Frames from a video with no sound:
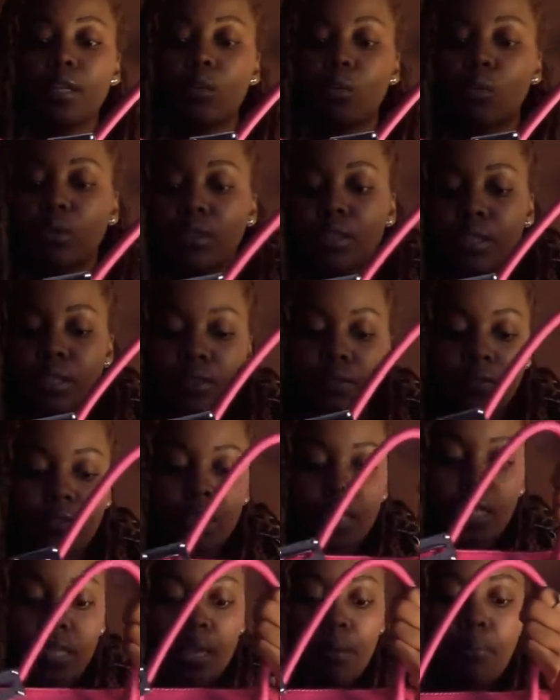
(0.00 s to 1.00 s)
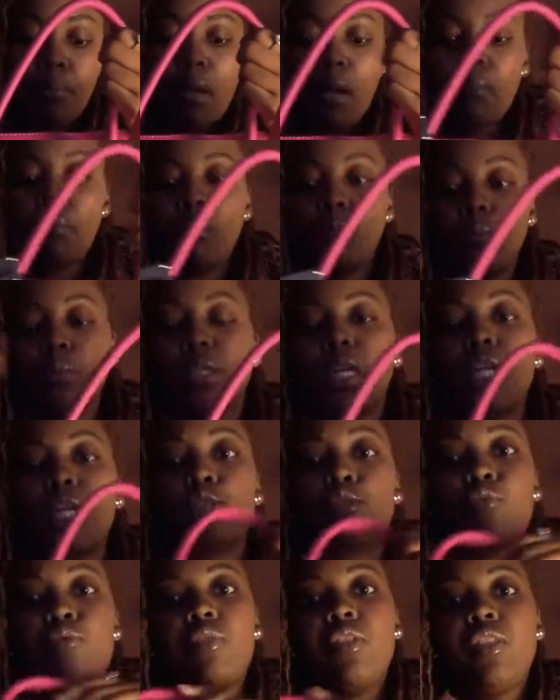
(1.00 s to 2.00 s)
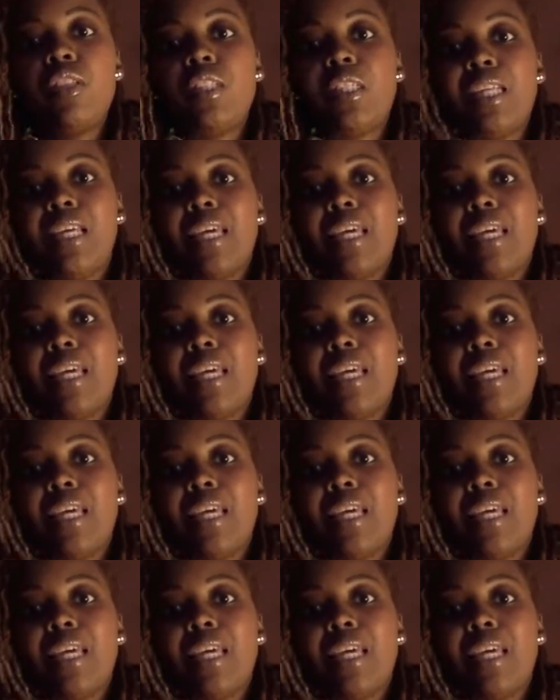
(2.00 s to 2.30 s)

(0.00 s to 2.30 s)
in order to fix that problem, what I do is just